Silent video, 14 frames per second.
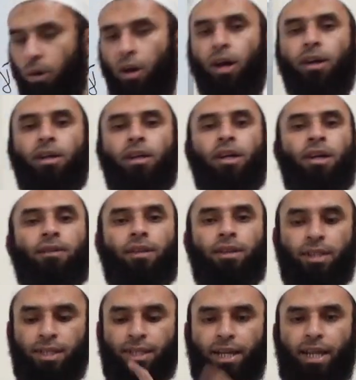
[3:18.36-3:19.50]
ra, then
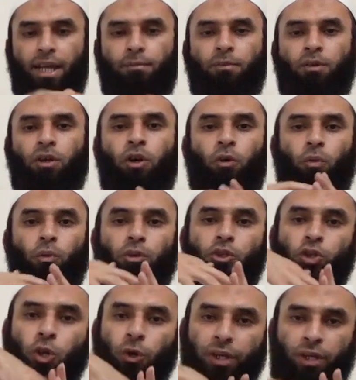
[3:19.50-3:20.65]
this lam would
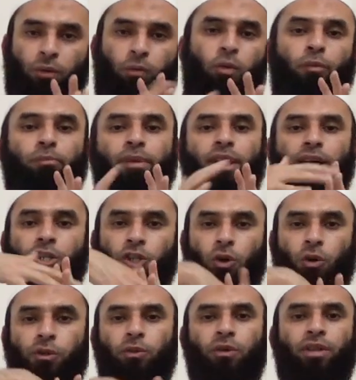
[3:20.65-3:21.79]
join, would merge
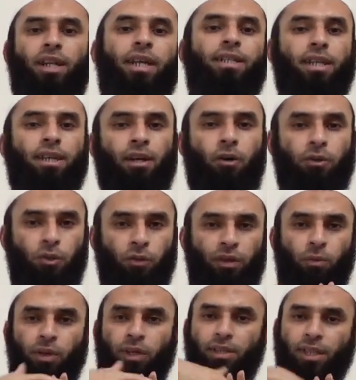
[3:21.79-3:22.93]
onto the letter, onto the
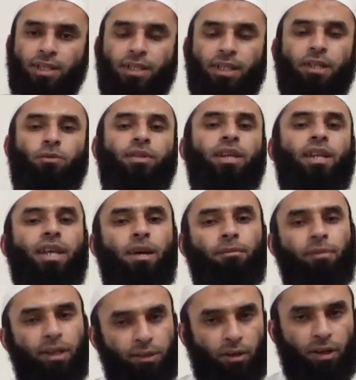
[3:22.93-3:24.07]
word that starts with the lam
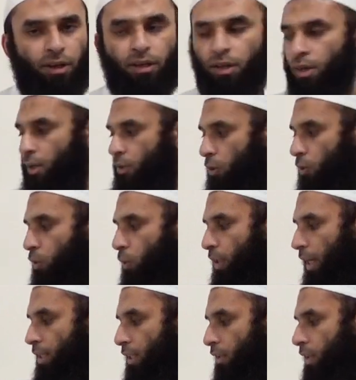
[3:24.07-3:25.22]
and ra. So two
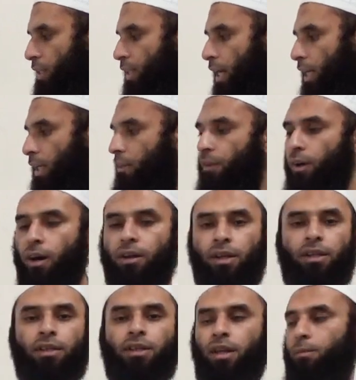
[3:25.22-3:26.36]
categories, al-idhar
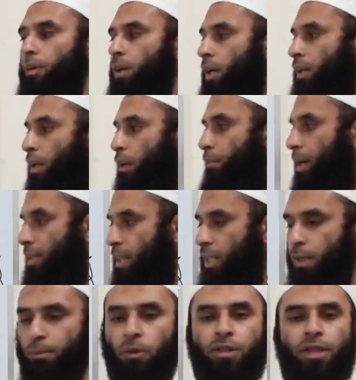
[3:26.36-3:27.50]
and idgham. Now
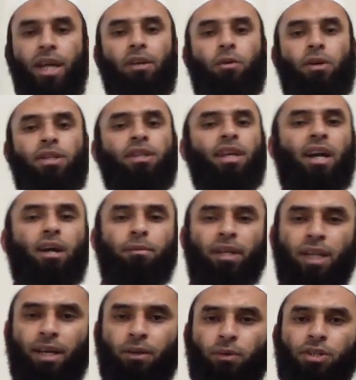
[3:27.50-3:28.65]
participles likewise. In the Arabic
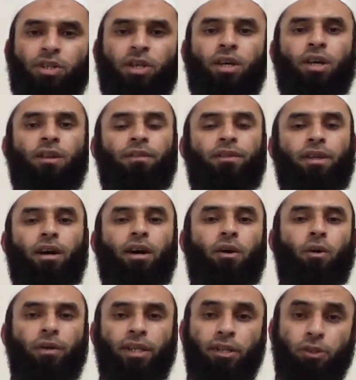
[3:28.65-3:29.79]
language, there are
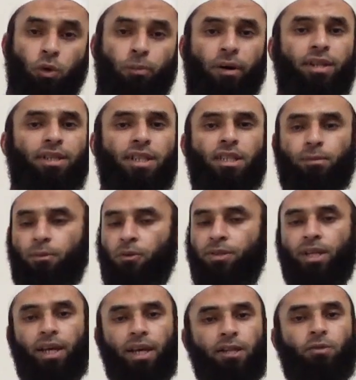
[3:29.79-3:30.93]
only two participles
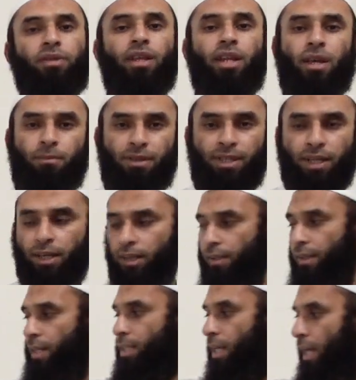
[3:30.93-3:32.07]
that ends with the Laam Saakinah.
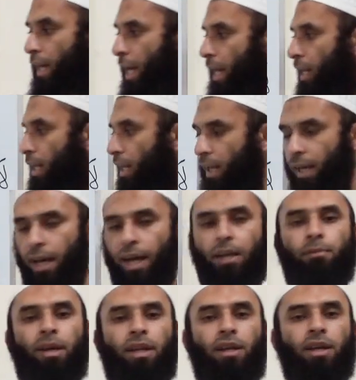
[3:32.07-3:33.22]
That's hal
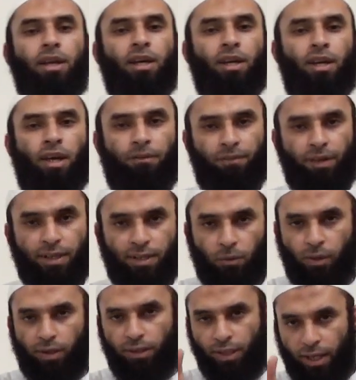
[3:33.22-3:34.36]
and bal. If there's a
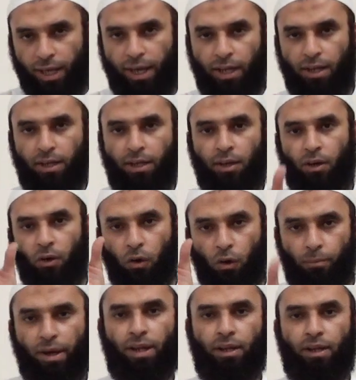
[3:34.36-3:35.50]
word, hal or
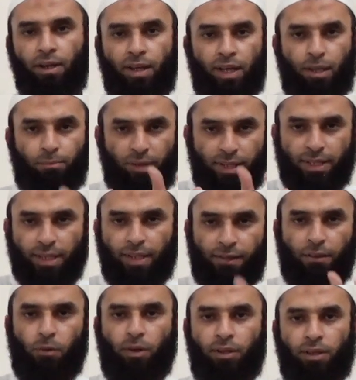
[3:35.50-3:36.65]
bal, it meets
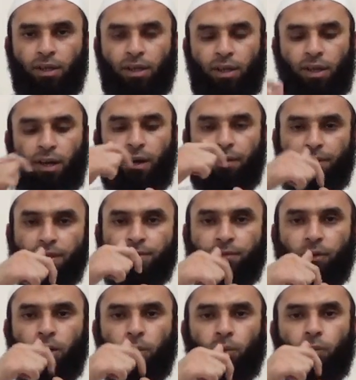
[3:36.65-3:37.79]
another word, and this
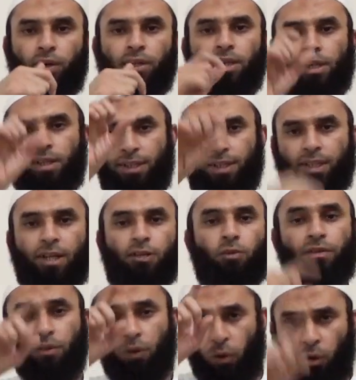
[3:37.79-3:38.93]
following word starts
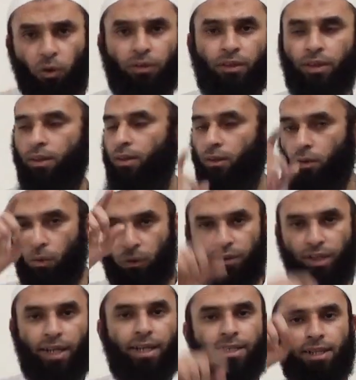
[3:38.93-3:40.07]
with all the, all
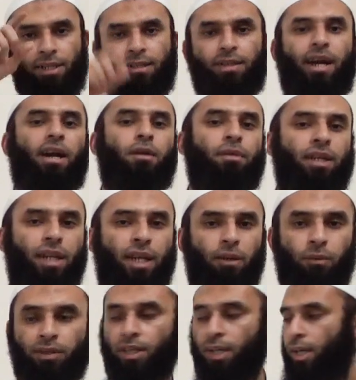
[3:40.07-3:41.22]
the letters in the Arabic
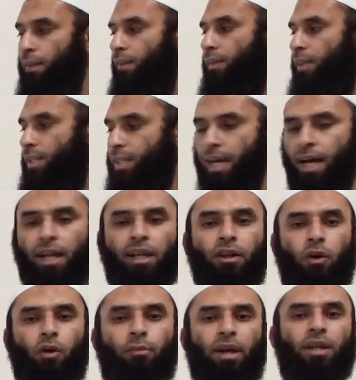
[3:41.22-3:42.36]
language, then this hal
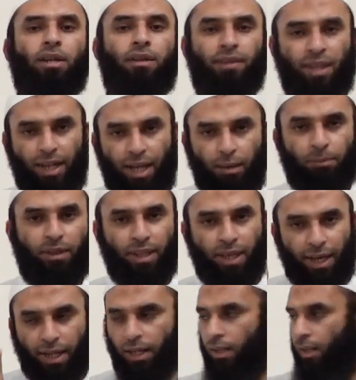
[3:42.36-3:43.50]
or bal, the lam in
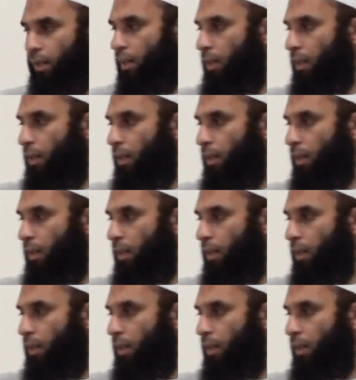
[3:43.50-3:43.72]
hal,